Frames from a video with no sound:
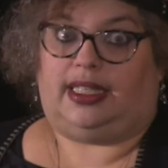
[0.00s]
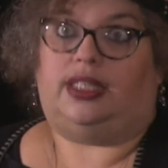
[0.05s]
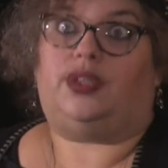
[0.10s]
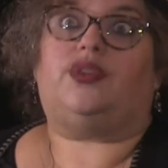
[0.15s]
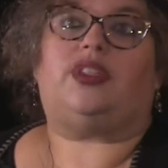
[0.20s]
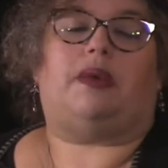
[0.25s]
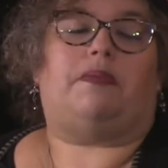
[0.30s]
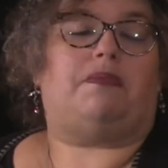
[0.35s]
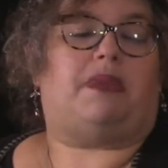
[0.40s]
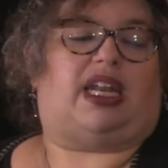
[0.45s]
this
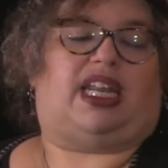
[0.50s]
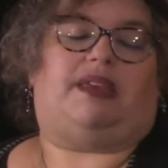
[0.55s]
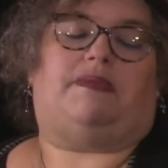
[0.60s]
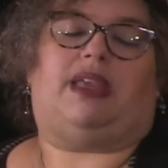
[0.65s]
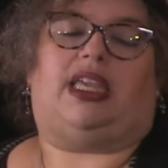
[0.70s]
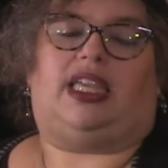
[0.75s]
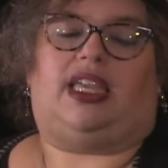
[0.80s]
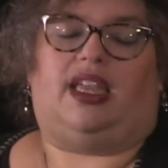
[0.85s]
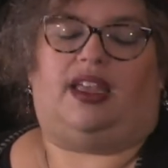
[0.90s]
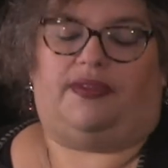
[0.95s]
was a money
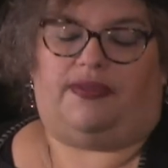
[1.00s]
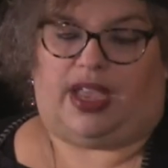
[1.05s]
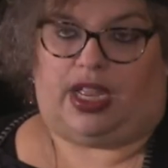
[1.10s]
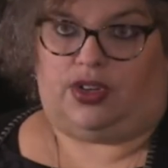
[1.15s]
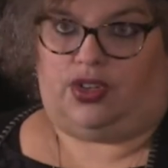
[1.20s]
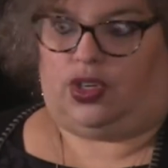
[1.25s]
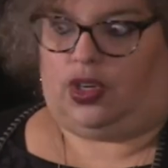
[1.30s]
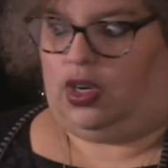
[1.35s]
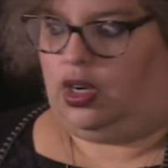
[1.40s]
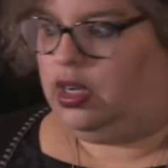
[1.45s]
making
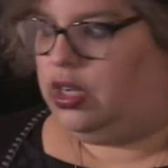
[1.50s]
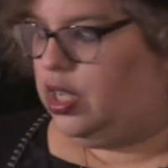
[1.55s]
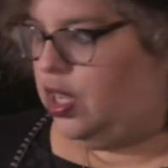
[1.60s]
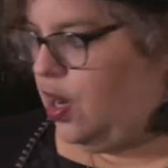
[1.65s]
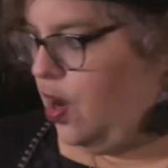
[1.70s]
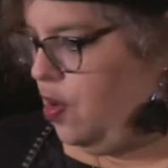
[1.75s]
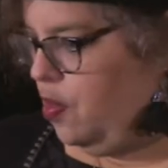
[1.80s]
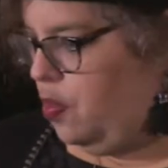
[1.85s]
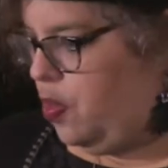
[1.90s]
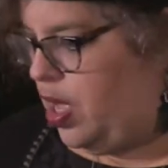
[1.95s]
venture. You
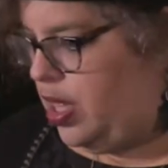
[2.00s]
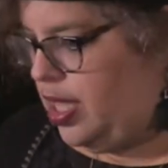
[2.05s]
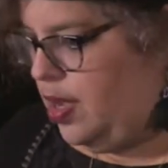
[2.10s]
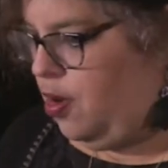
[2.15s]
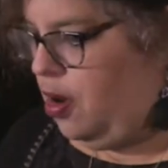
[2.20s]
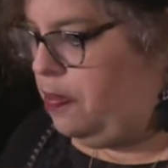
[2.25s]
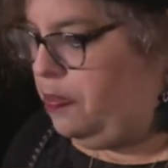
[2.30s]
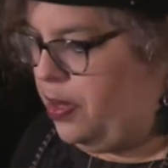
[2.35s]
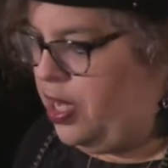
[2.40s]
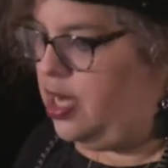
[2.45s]
know, when they
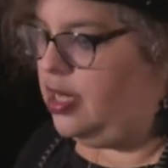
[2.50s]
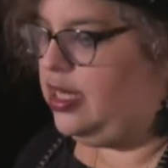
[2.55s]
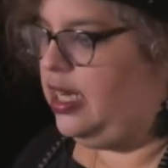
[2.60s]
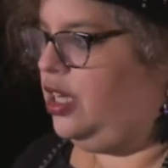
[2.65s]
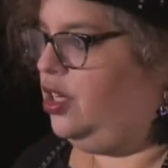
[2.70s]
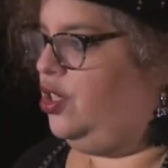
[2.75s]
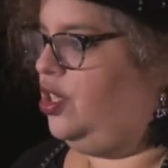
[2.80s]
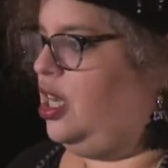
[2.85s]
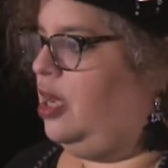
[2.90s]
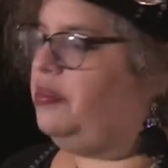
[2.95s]
were
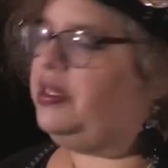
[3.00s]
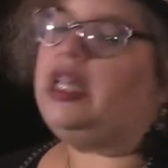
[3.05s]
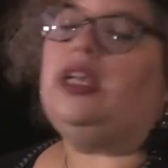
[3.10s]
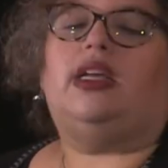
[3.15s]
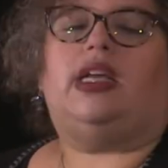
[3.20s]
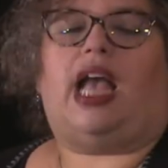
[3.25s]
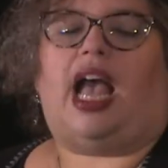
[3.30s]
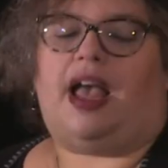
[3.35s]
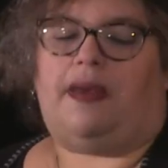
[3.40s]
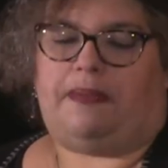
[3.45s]
building ships,
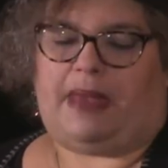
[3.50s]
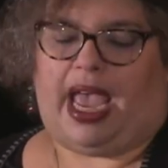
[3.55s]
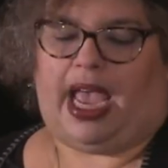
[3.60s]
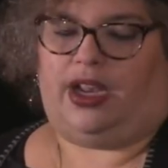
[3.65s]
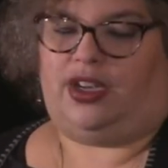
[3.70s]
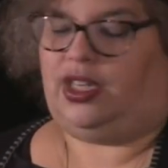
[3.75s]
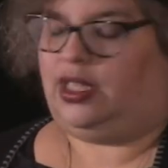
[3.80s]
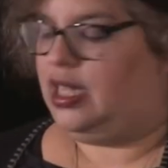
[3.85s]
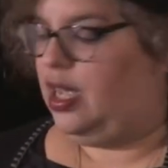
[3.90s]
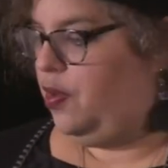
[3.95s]

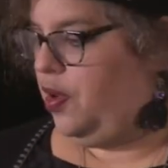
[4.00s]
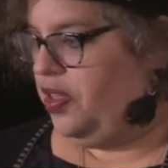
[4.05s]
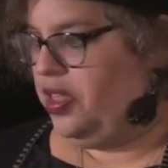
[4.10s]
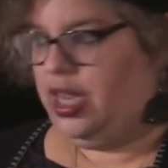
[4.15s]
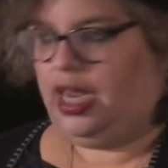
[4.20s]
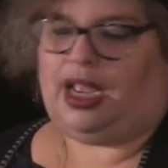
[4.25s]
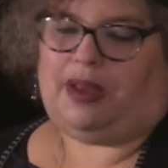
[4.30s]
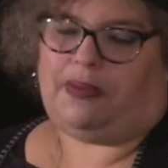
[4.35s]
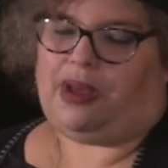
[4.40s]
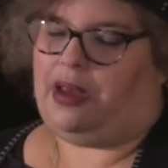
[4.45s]
imagine they were
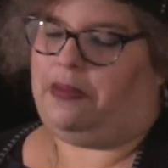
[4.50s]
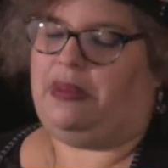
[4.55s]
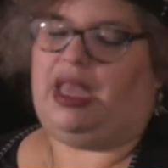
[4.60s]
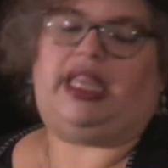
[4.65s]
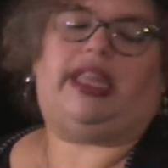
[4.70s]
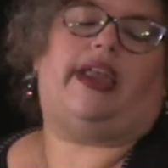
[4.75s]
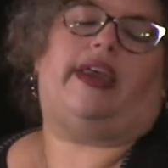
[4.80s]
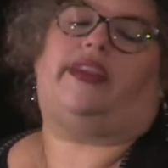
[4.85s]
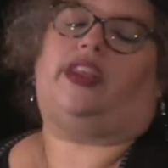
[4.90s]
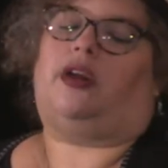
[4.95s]
thinking about
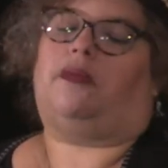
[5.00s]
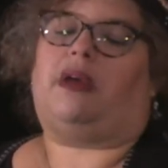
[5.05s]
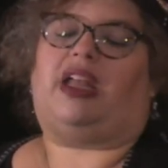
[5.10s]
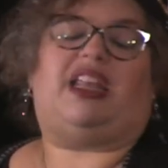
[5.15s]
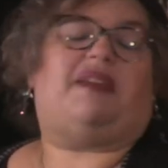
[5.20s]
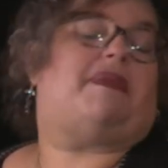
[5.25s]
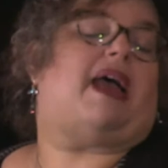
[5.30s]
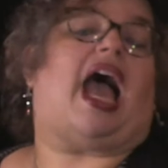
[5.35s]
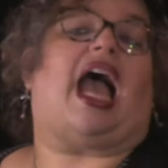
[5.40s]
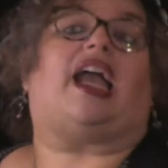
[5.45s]
making their
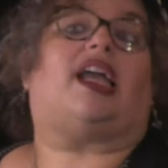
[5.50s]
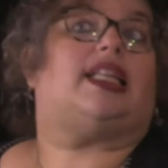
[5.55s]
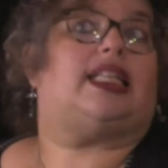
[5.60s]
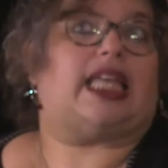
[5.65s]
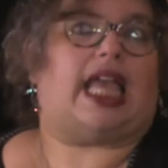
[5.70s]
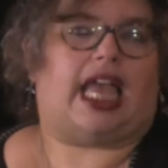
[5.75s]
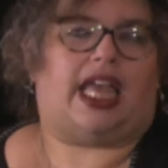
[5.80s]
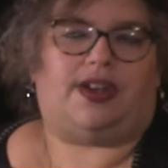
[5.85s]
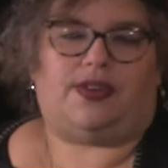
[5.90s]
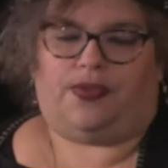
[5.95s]
money back
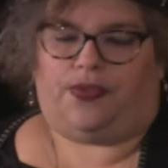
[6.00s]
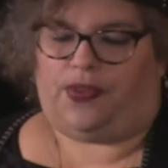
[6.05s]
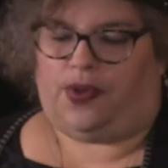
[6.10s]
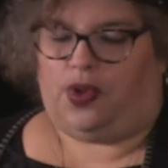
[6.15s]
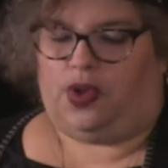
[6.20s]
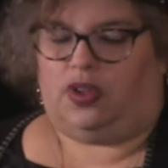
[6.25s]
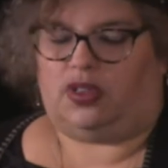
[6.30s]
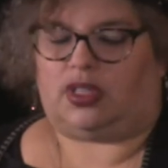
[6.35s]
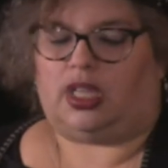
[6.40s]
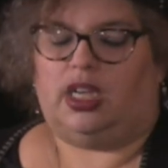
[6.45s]

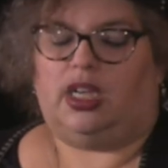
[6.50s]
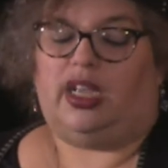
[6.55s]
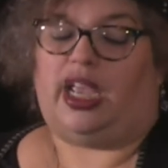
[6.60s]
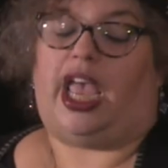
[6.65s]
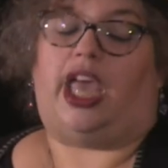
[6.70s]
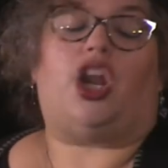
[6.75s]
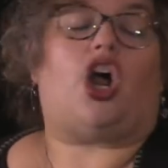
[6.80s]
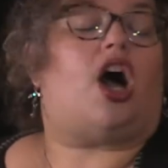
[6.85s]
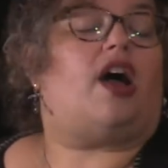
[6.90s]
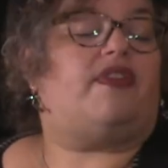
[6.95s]
tenfold
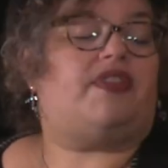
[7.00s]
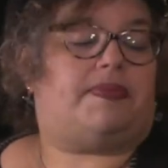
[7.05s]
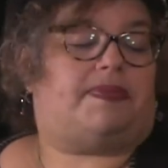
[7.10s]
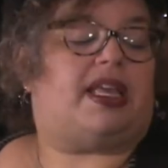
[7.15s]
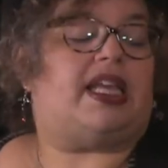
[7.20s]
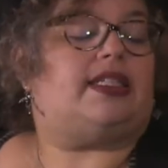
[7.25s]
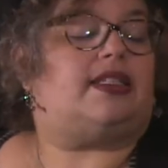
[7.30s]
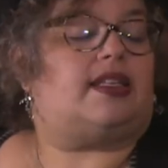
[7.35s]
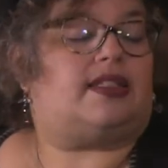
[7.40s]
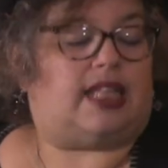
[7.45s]
and all the
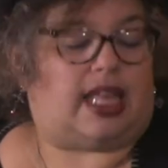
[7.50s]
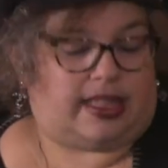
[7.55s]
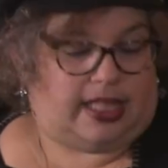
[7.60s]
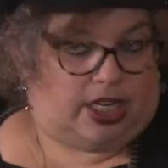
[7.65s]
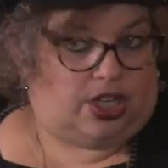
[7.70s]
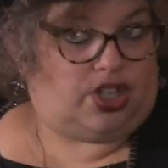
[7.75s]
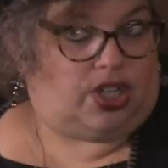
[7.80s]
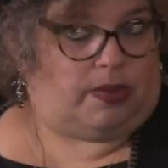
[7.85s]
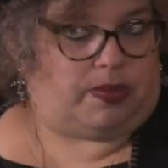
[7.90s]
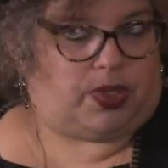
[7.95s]
places that
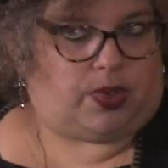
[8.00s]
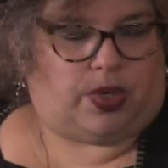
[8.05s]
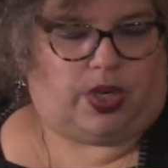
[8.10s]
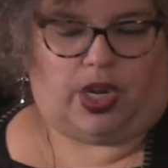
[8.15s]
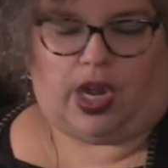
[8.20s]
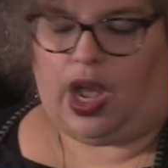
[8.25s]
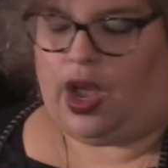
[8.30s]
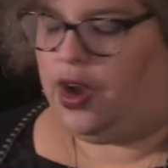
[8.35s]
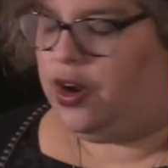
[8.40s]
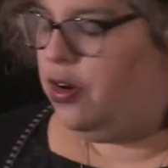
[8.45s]
these ships would
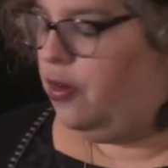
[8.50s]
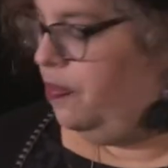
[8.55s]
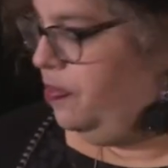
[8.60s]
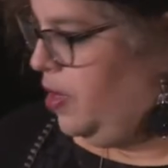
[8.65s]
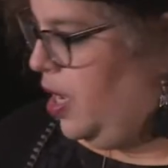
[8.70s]
go.